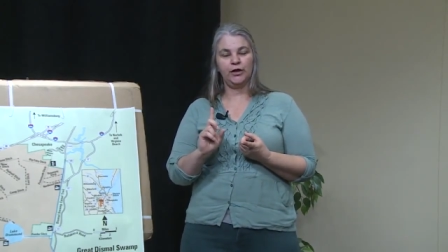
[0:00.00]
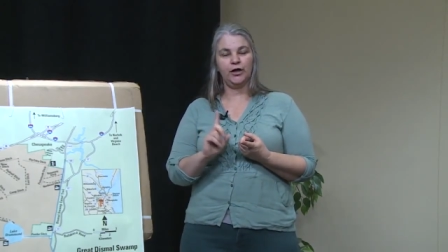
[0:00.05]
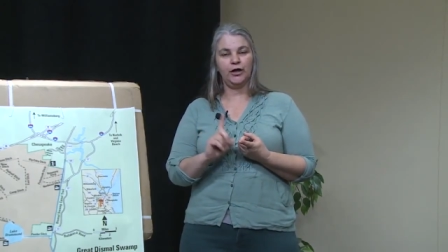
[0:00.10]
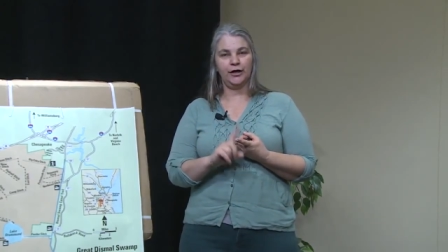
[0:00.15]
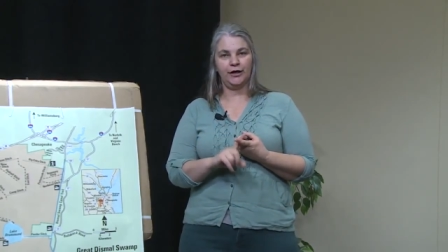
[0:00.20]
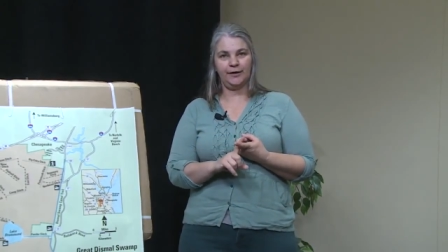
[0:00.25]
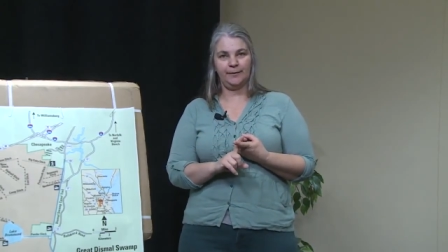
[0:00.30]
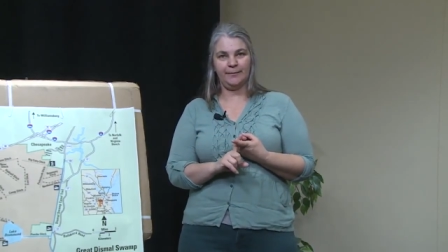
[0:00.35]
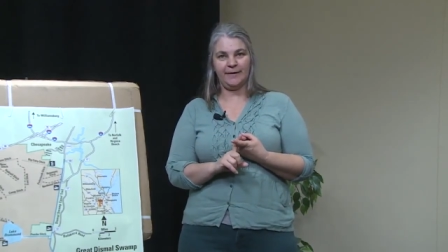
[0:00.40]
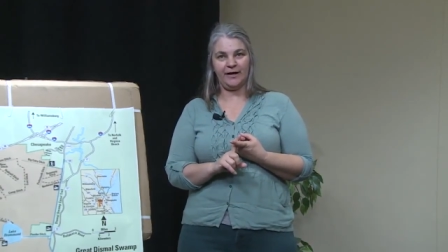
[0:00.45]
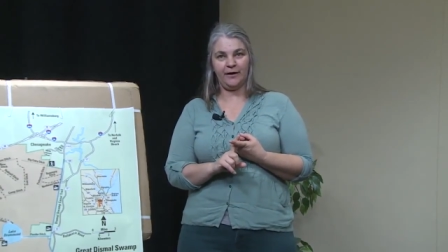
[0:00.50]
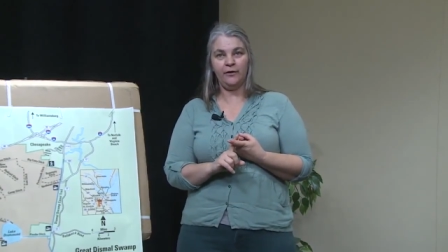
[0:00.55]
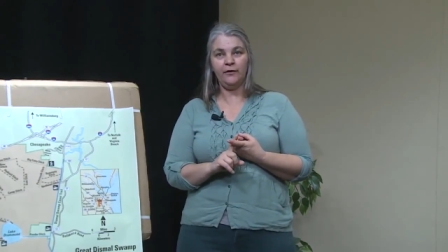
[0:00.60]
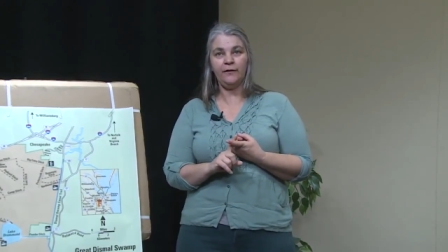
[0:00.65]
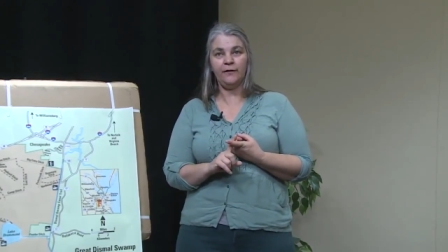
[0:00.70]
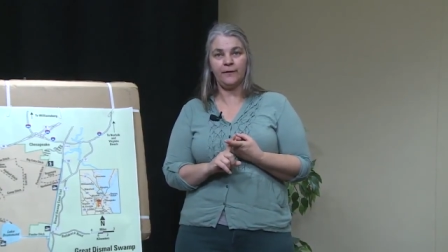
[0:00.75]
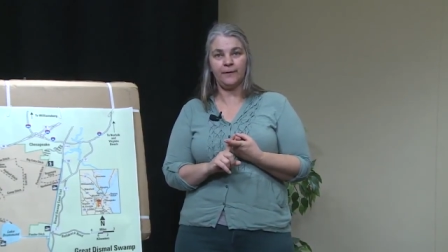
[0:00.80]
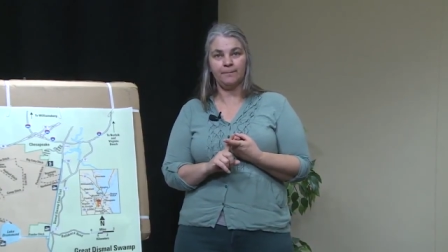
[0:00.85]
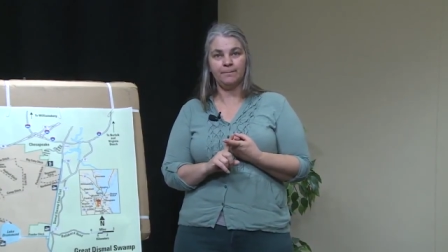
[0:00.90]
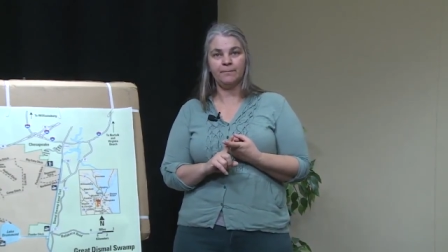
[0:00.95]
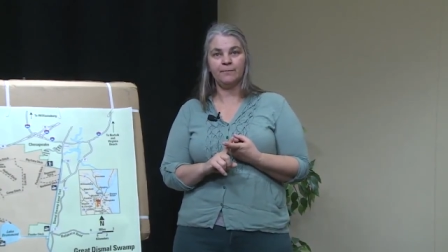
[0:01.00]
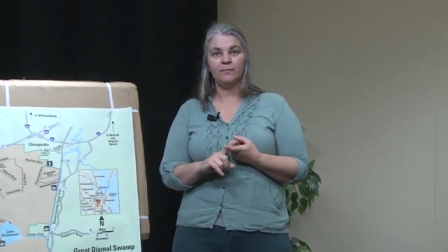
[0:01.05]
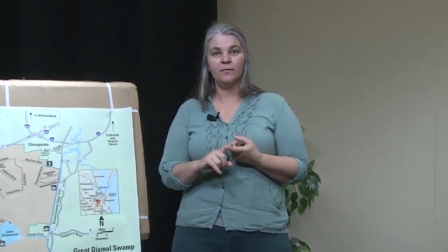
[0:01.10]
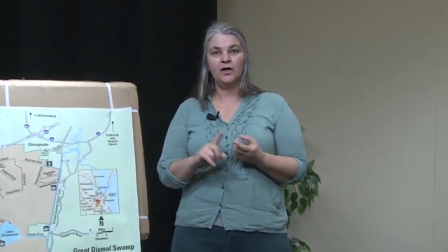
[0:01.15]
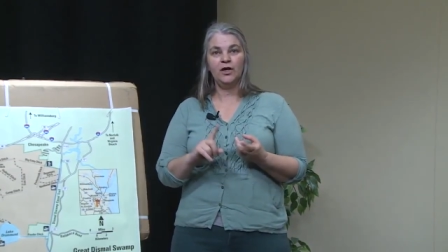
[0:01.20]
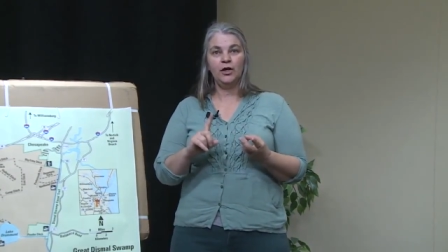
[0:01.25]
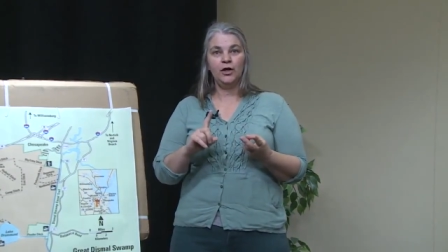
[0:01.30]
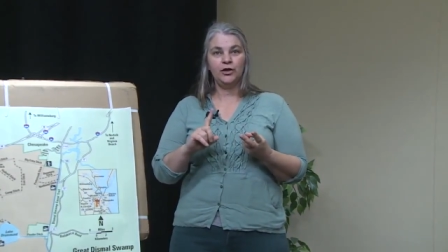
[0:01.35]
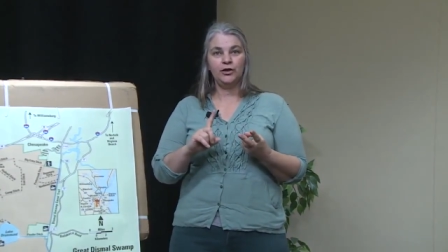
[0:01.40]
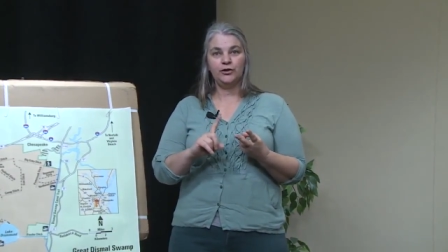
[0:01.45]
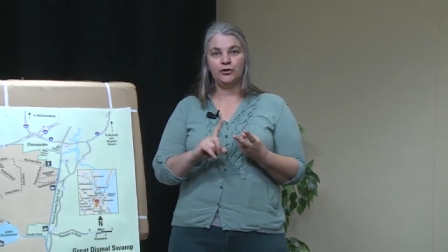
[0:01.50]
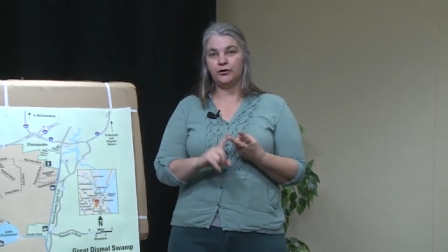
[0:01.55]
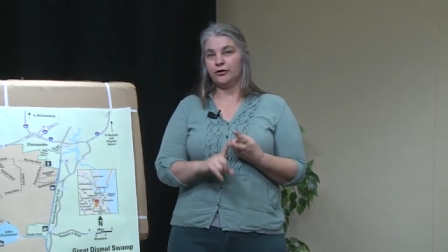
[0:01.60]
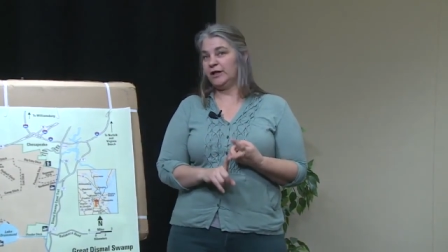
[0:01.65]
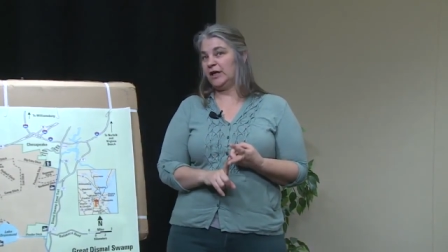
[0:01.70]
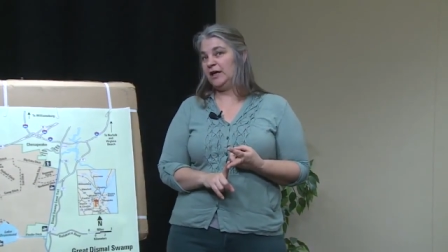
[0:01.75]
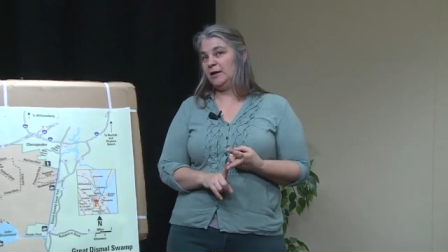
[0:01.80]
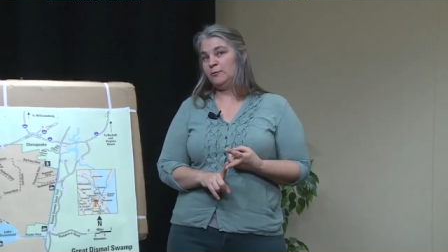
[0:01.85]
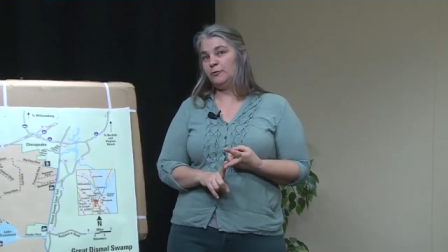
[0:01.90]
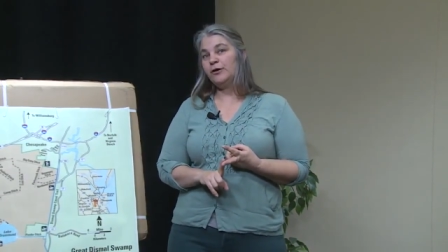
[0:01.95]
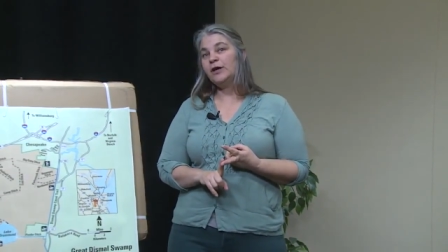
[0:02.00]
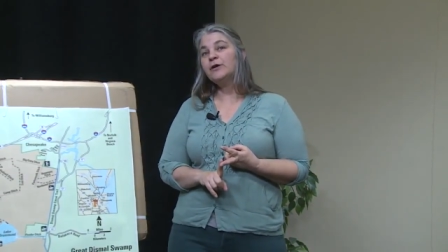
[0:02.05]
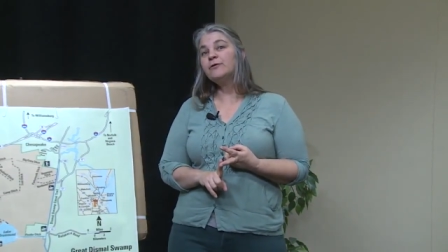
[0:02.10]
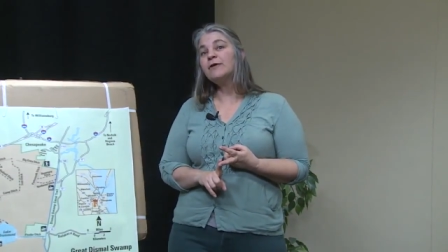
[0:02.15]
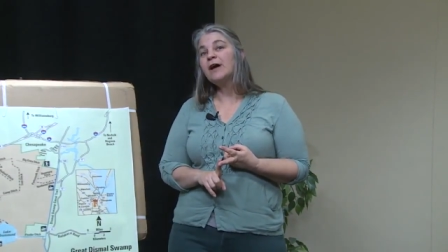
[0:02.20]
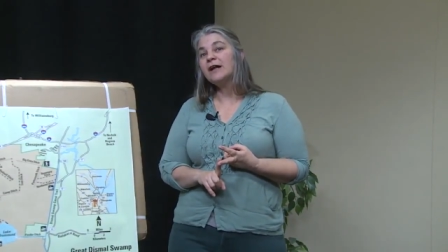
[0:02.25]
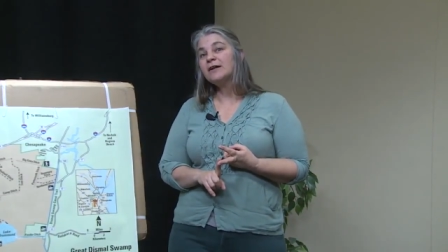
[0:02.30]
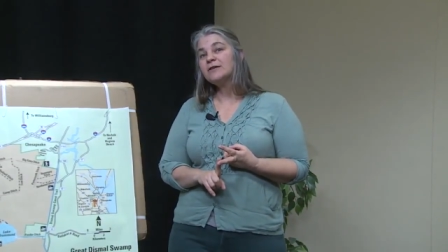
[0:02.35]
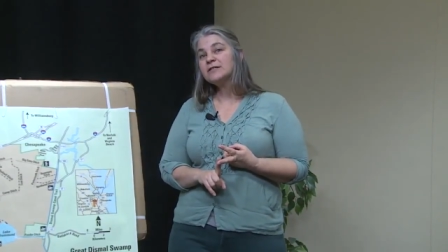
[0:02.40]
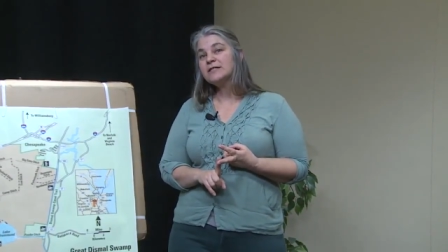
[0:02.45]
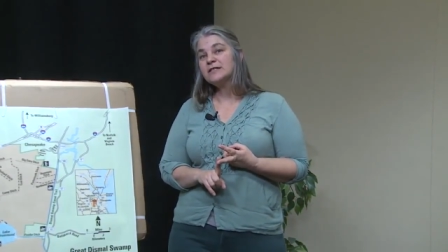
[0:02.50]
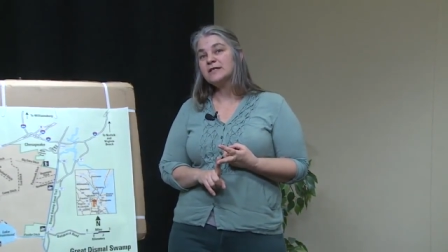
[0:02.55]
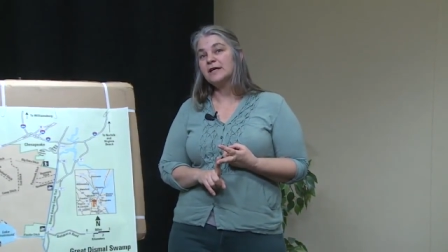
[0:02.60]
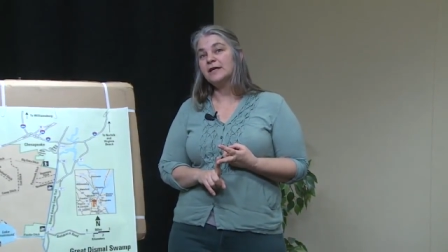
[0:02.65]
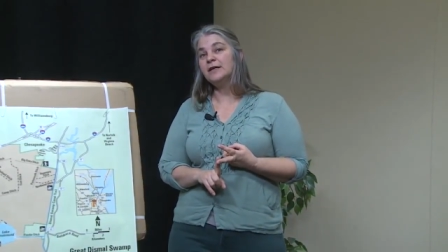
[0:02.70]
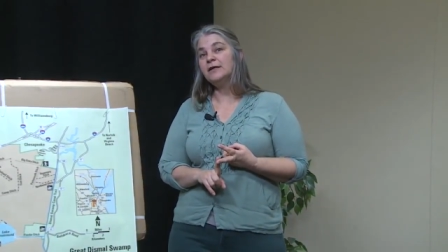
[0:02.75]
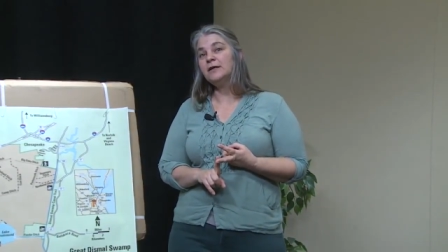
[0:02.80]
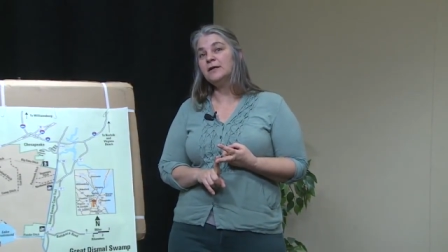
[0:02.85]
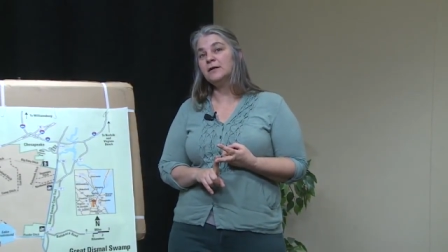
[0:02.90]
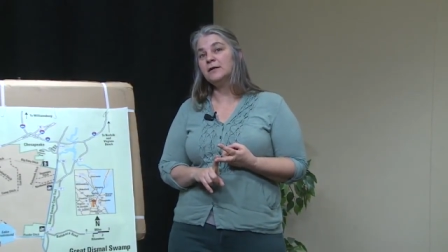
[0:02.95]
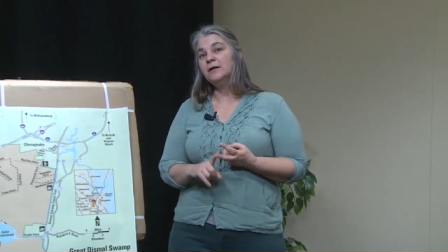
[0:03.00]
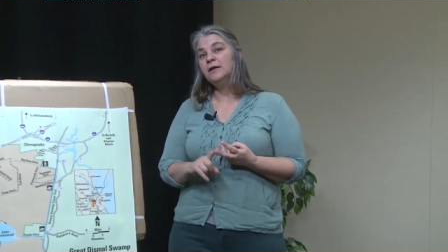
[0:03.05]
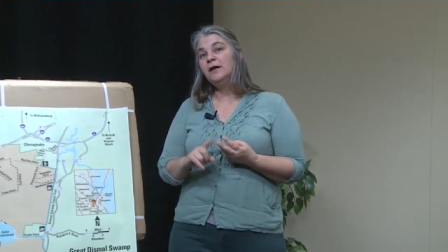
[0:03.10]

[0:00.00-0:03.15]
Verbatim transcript: cottonmouth, your canebrake rattlesnake,